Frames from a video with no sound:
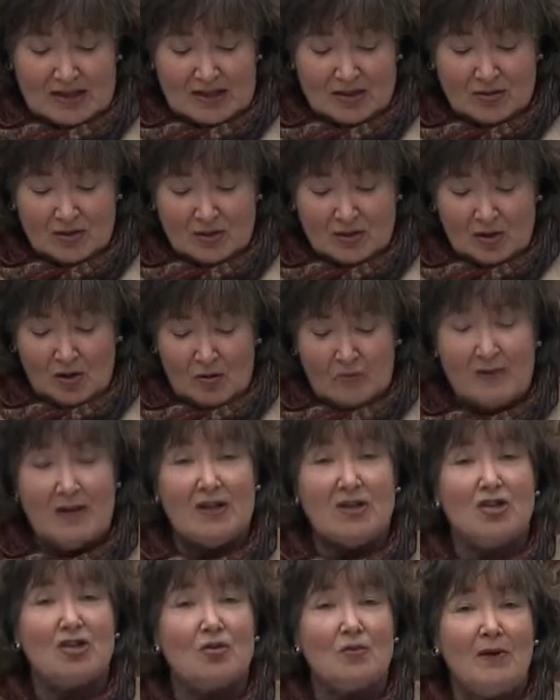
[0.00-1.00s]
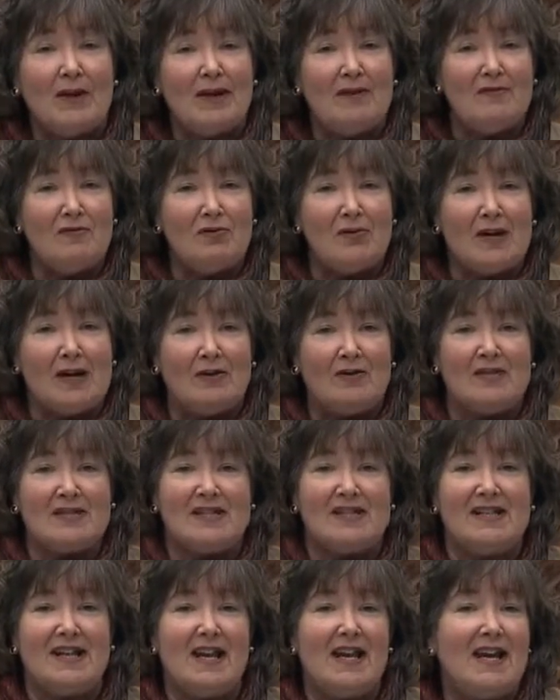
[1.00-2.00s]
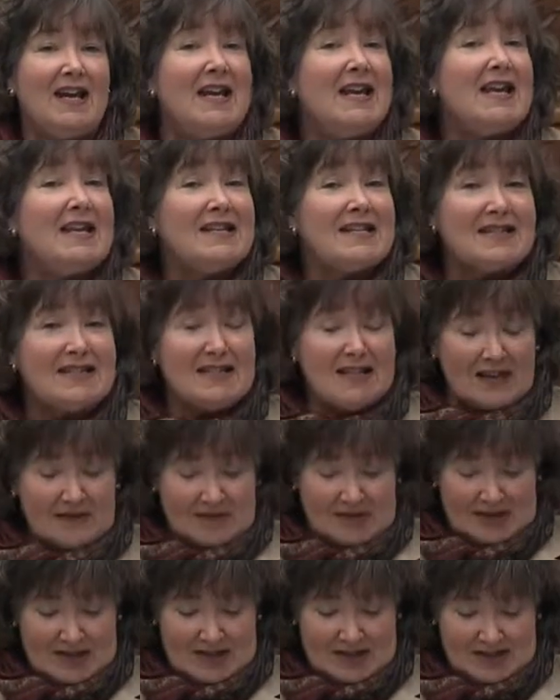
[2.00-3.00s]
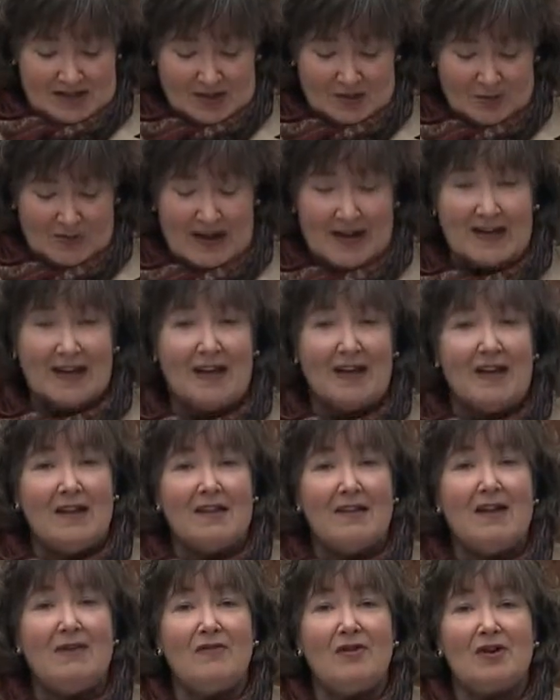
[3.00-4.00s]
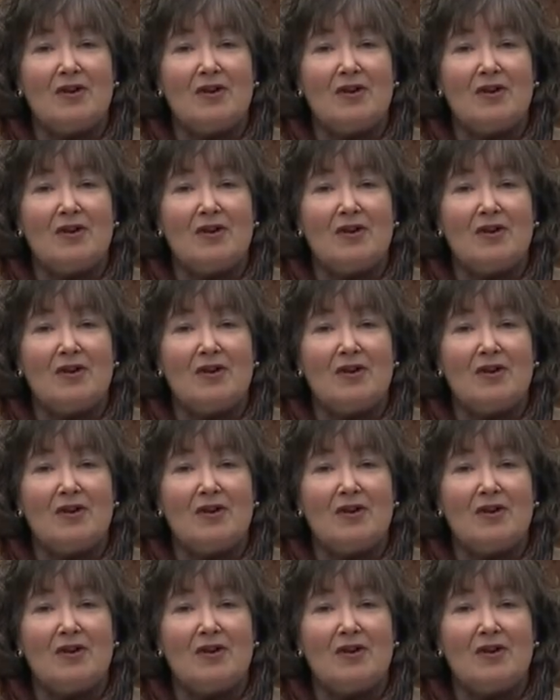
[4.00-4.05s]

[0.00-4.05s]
store open 24 hours a day, 7 days a week. They've